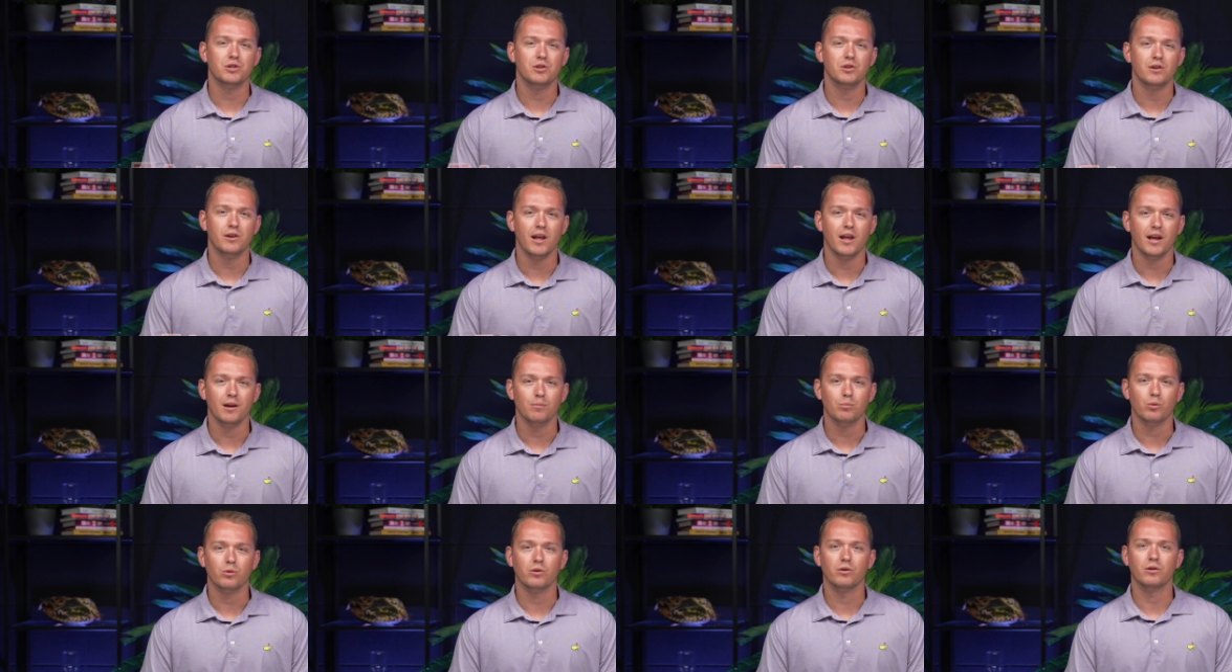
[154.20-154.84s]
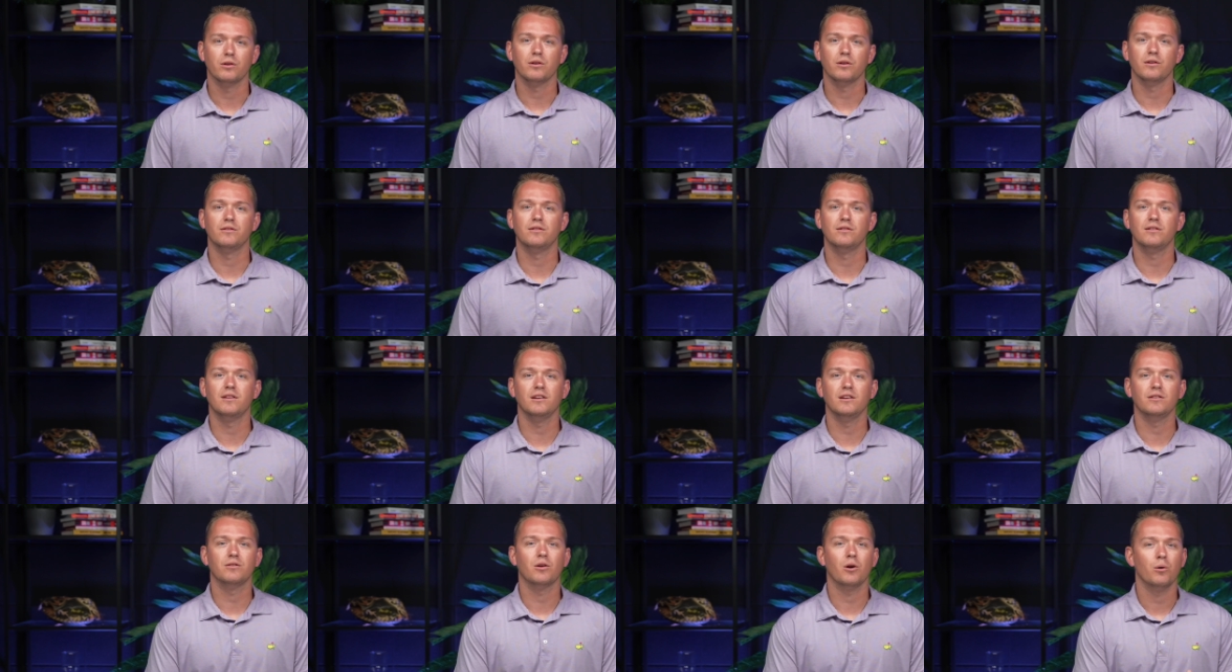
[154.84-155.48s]
neighborhoods.
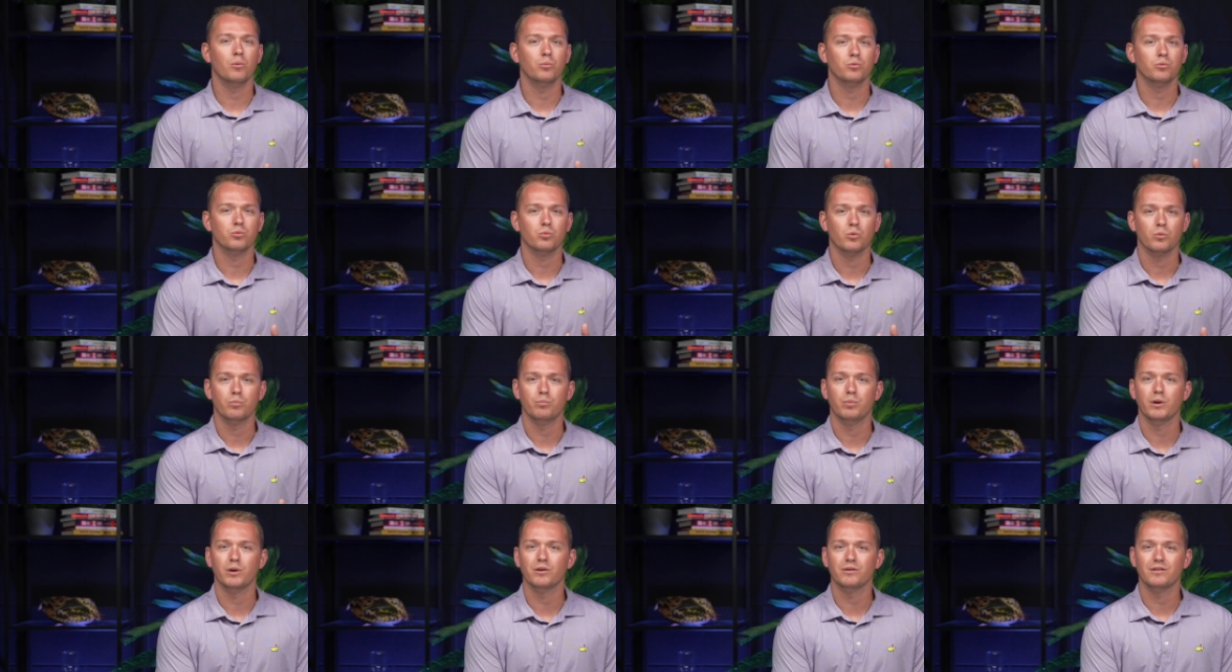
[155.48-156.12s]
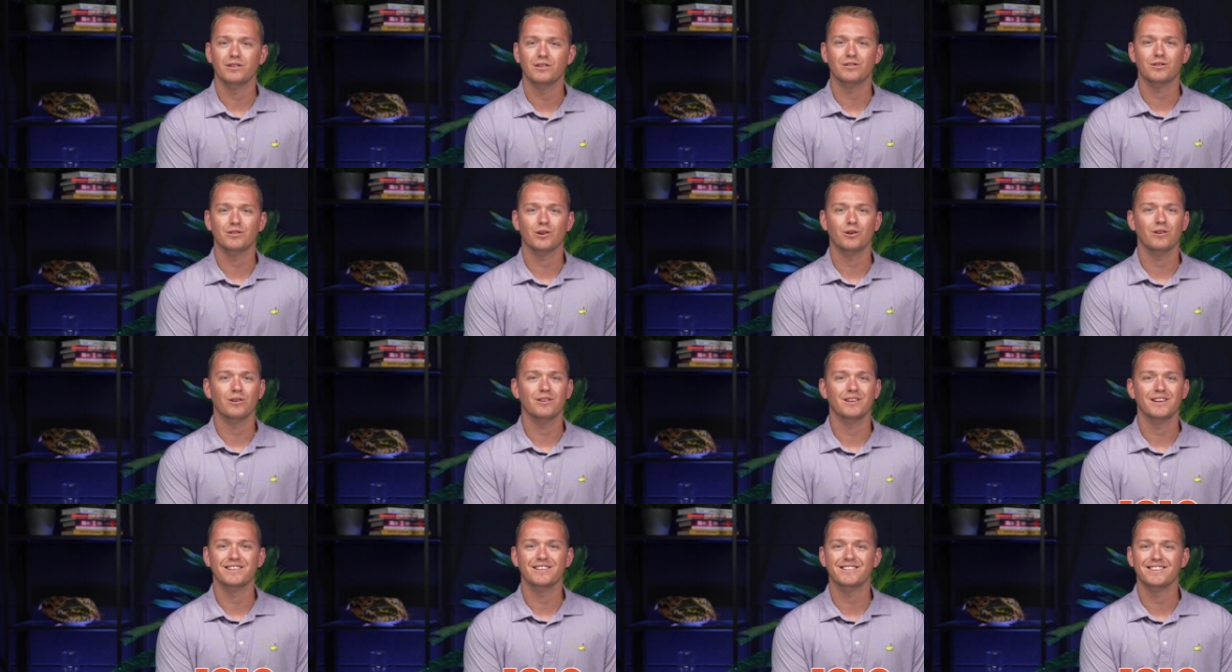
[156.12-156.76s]
These homes were built as
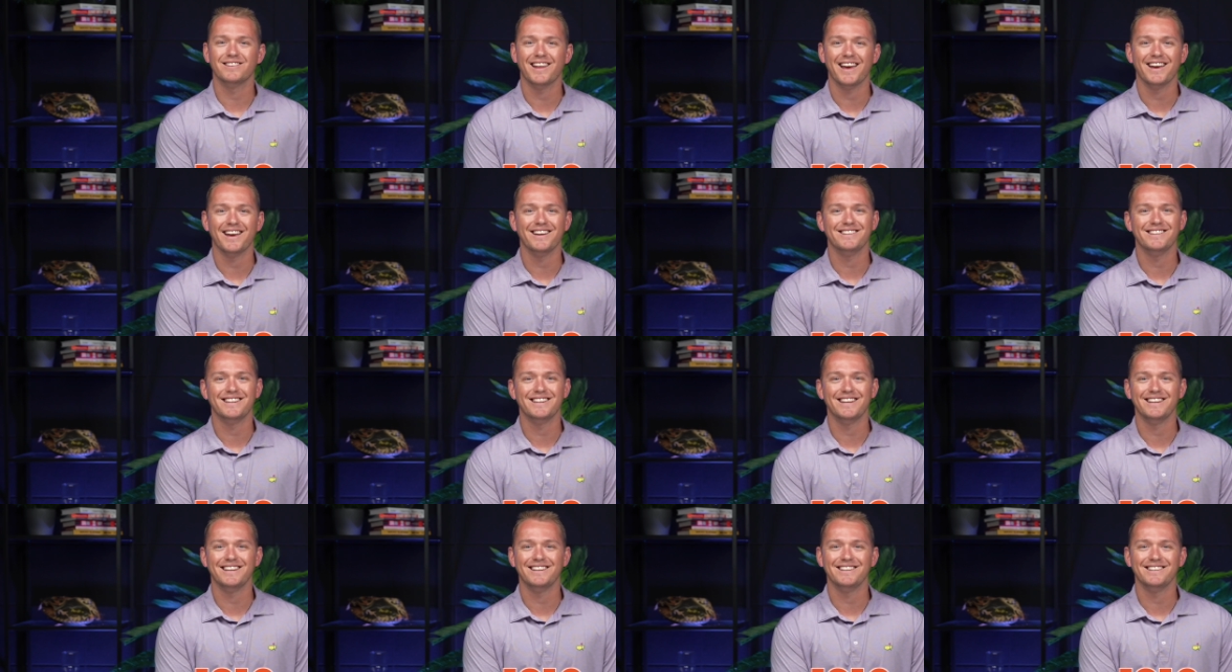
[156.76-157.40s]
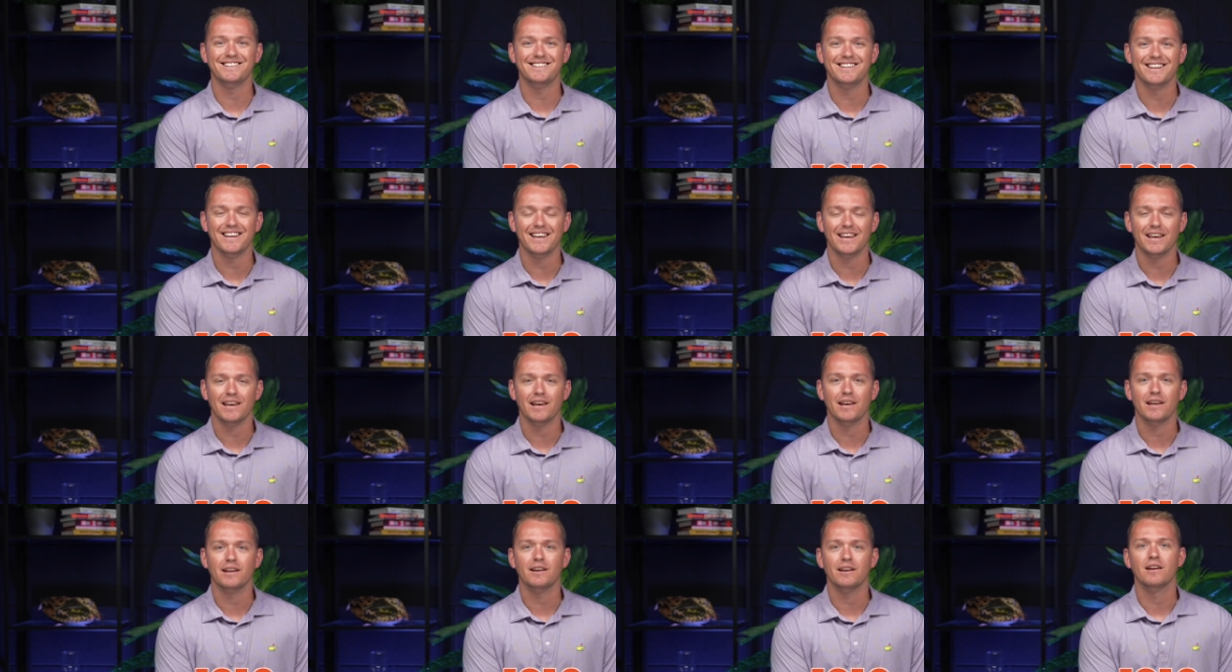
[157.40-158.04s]
early as
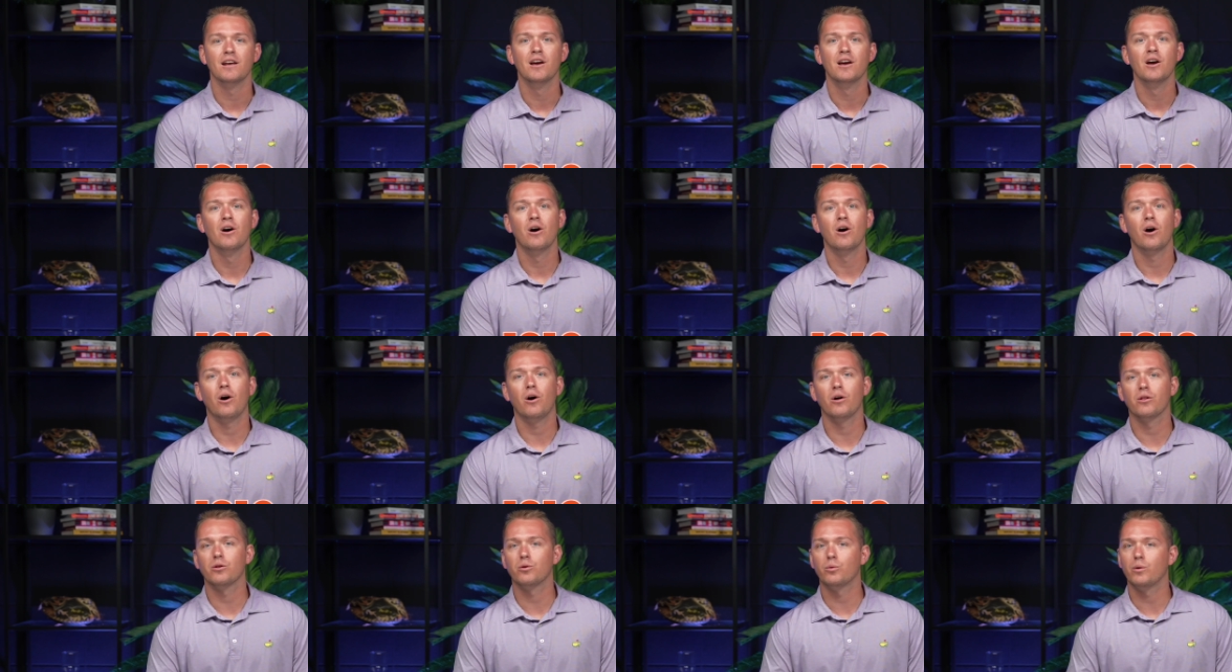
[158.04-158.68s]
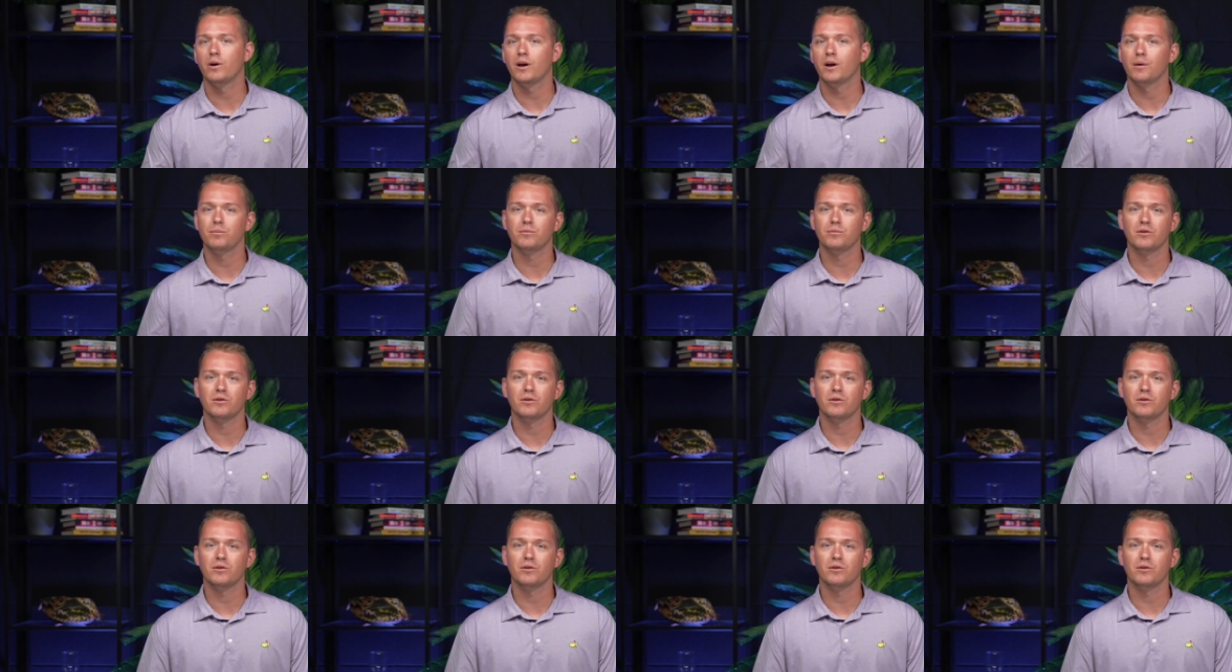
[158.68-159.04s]
1910, all the way up to